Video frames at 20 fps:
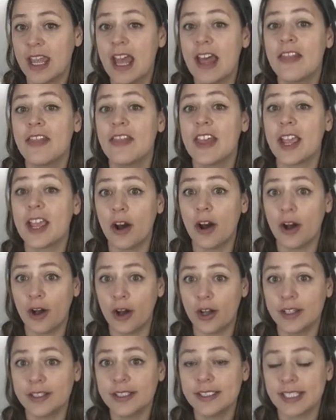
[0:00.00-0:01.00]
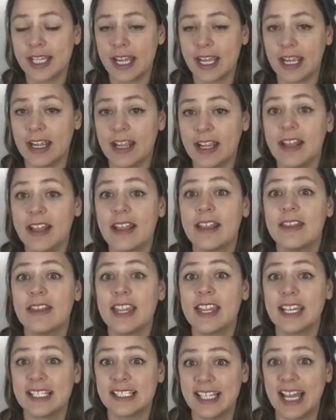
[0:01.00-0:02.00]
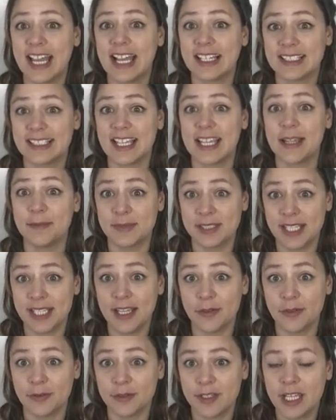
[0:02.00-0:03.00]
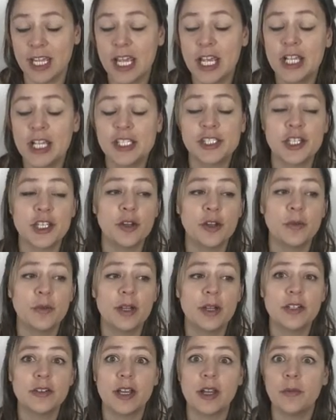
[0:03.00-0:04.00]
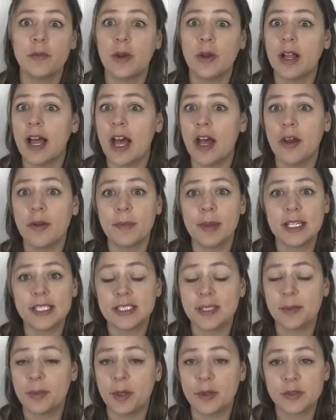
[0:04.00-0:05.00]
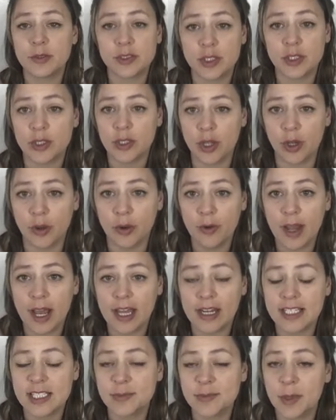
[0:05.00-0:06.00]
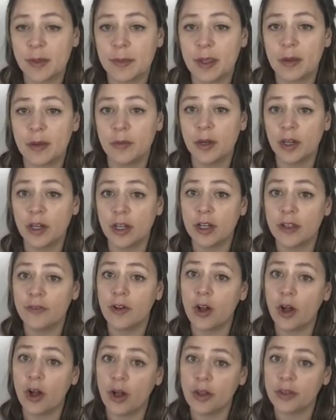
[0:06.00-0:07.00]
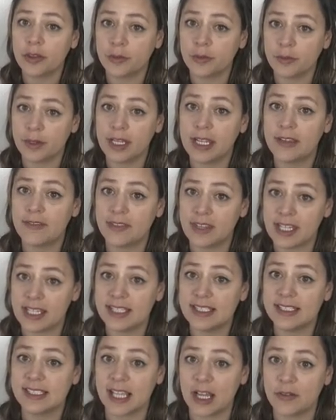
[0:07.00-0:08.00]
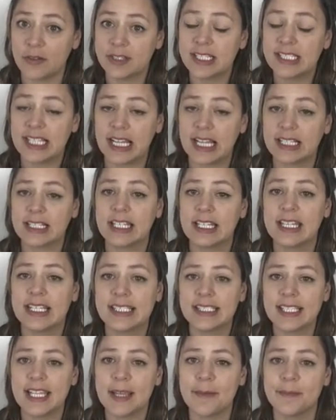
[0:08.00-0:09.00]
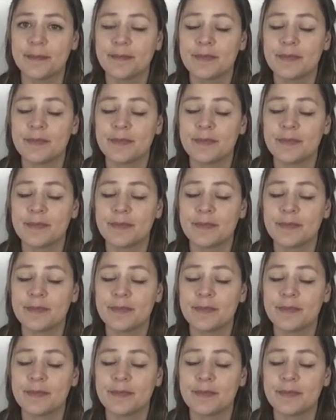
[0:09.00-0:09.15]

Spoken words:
They all say the exact same sound. So you're wondering, well, how am I supposed to know how to spell my word if all three of these sound exactly the same?